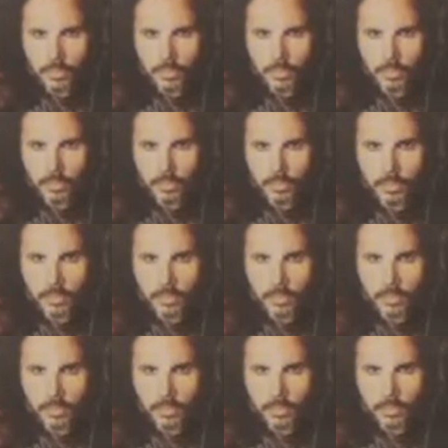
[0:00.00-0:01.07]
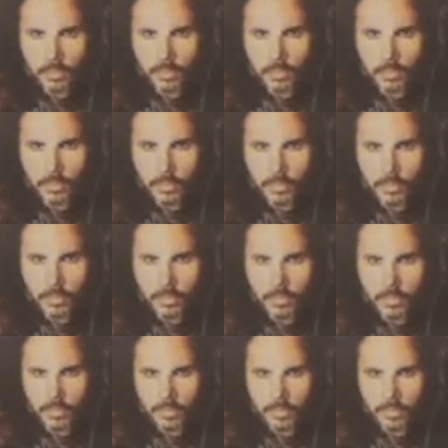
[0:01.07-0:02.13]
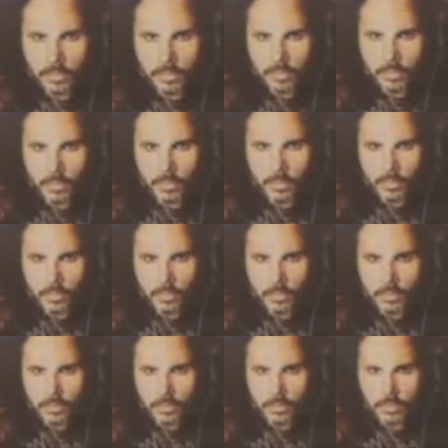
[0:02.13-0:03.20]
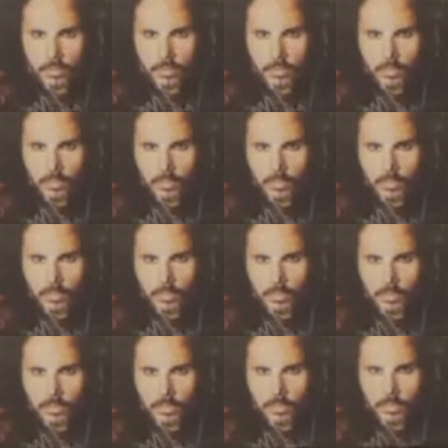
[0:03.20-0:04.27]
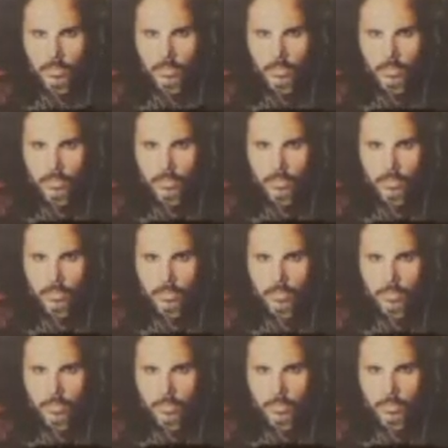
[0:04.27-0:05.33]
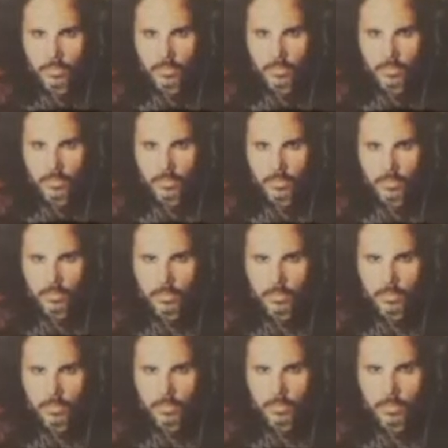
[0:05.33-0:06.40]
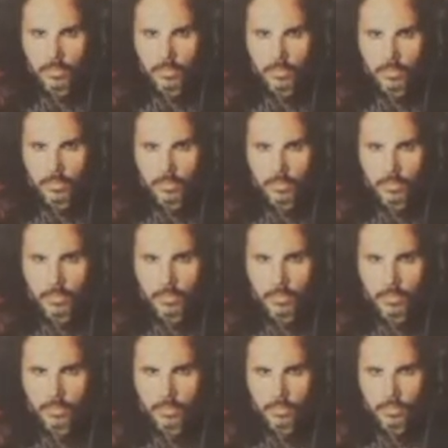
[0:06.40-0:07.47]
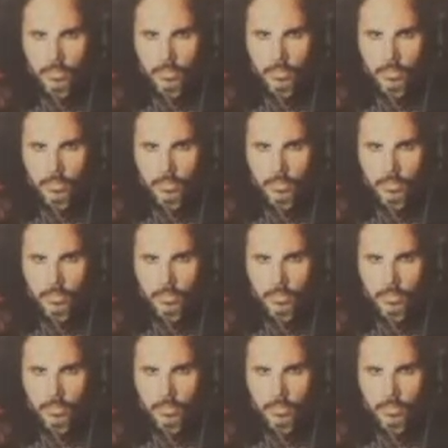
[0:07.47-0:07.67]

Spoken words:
[no speech]